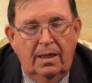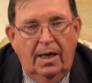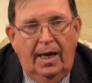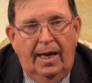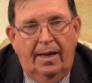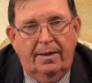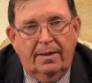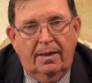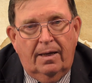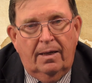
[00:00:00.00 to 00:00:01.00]

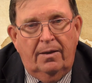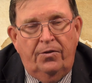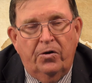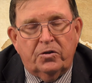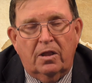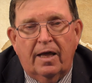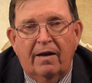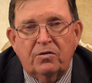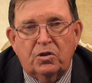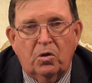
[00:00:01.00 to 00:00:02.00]
And there's a lot
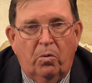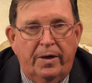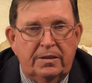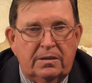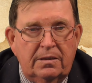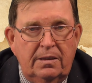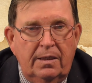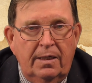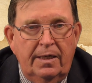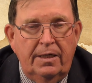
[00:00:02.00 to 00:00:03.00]
of stories
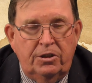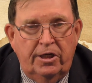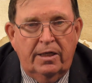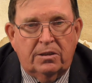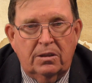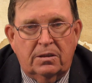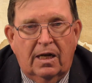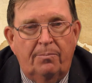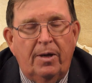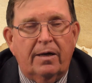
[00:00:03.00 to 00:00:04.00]
in Genesis that
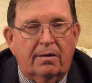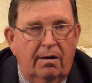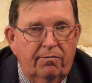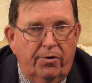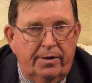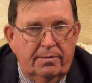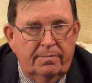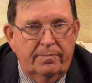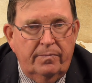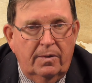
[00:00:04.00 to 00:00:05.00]
I'm not covering.
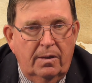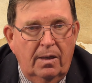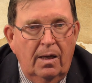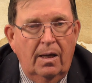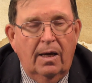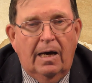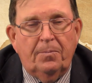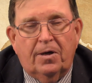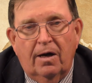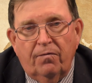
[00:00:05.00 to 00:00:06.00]
I'm
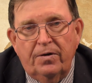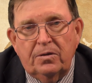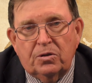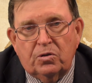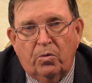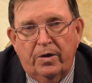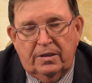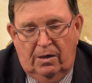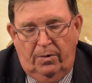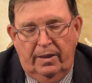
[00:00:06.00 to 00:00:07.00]
covering the stories
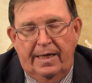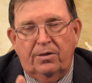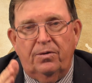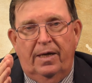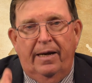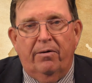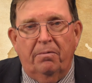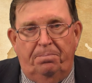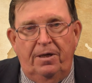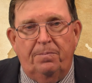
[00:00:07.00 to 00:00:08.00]
that relate to the
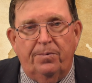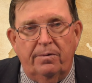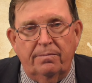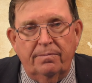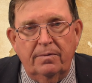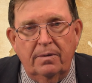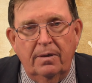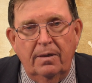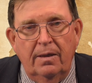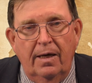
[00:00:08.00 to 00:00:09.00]
Arab people
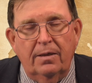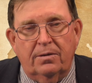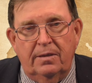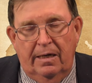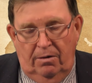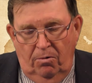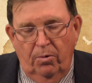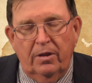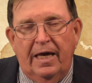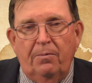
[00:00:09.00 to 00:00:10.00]
and that
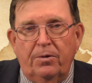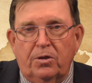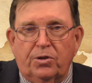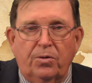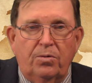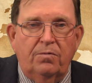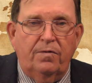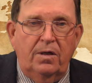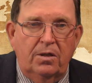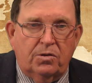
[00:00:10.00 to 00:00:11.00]
relate with the children of
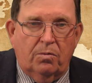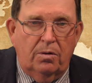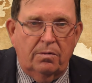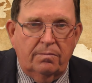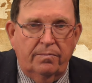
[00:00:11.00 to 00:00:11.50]
Israel.